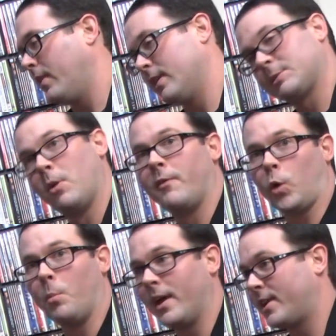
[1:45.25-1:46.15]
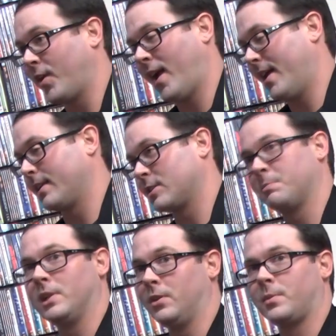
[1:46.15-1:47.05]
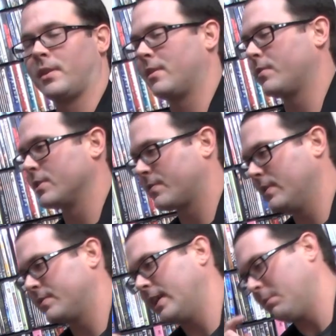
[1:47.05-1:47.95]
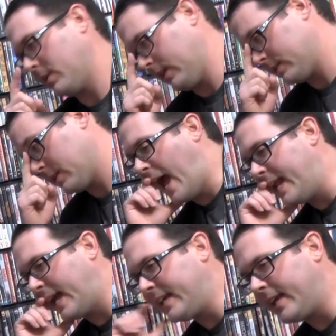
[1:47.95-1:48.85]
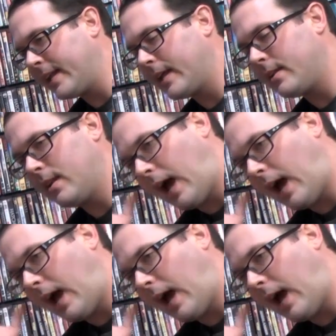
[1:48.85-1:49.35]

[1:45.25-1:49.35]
this movie will make your head explode within the first 15 minutes. And I get it.